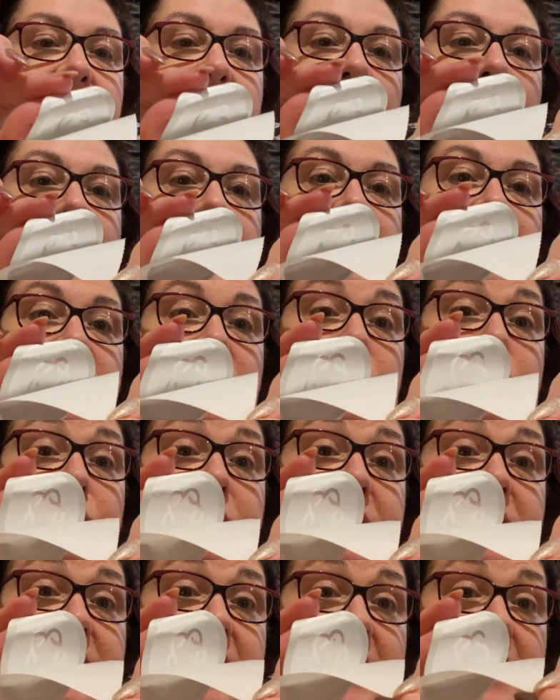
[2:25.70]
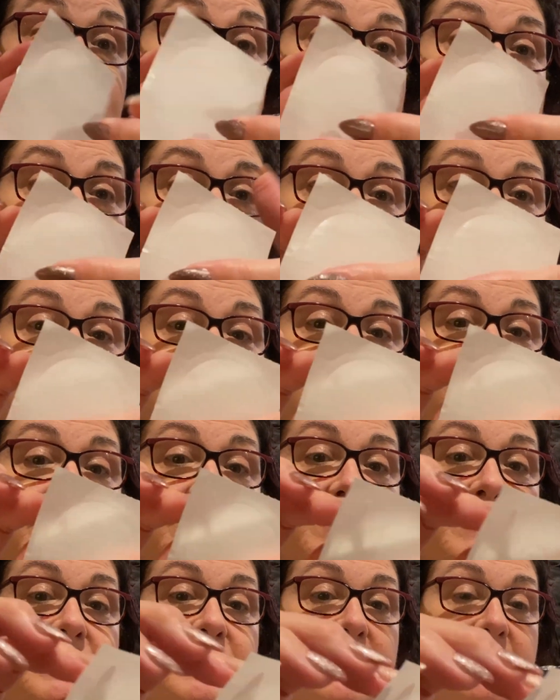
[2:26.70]
And it's a good stickiness.
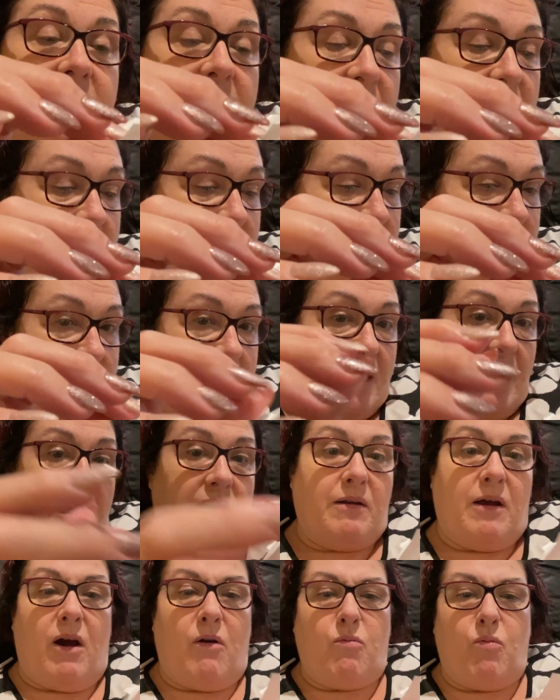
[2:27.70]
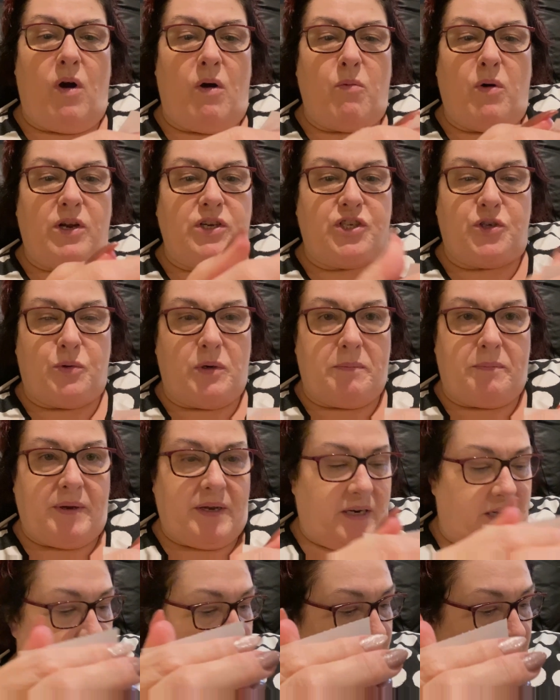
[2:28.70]
And I won't do it,
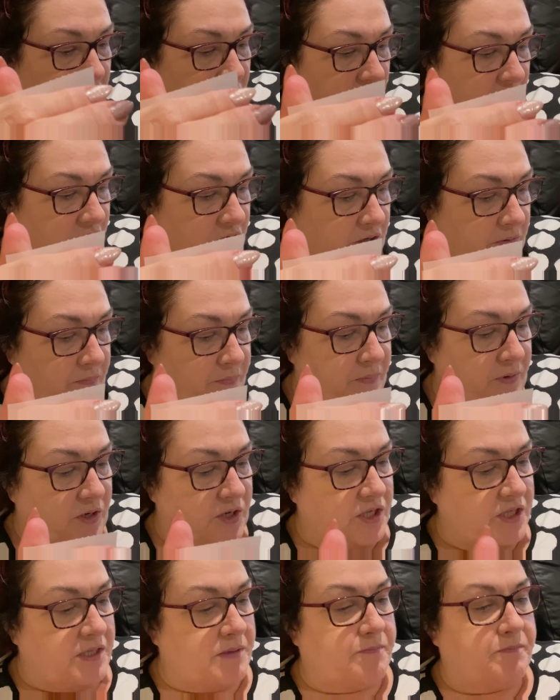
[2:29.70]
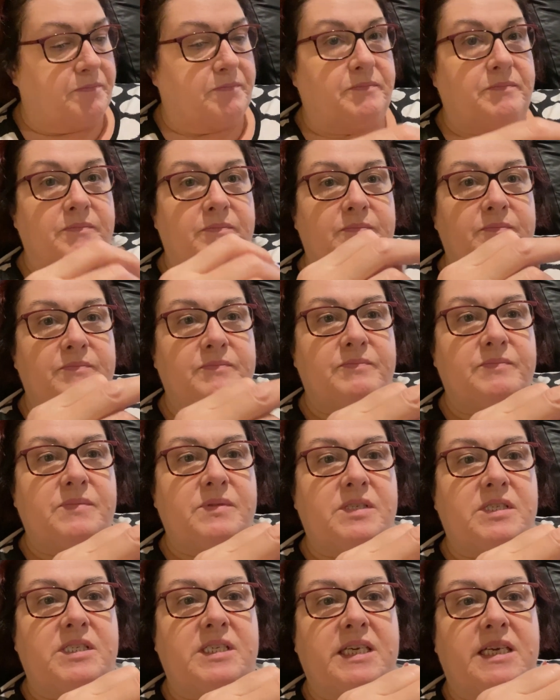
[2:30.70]
but, you just
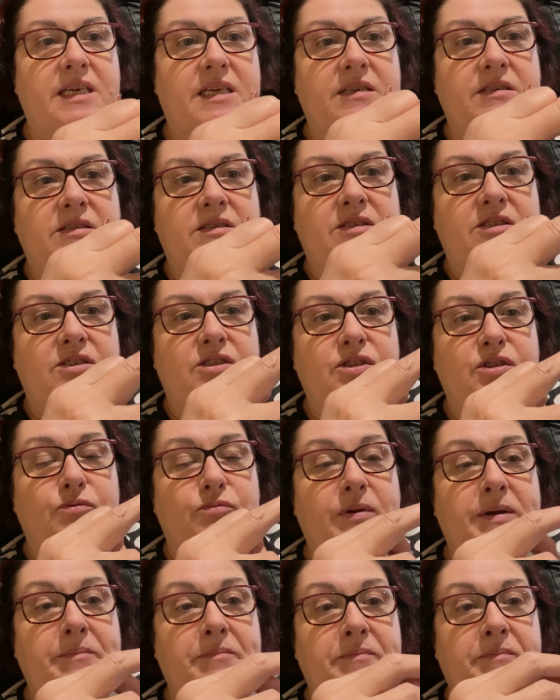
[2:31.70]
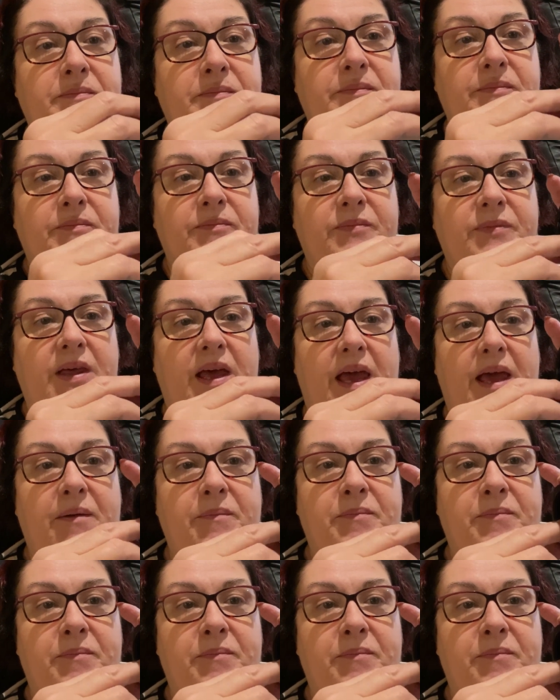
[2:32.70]
stick it to the rim there.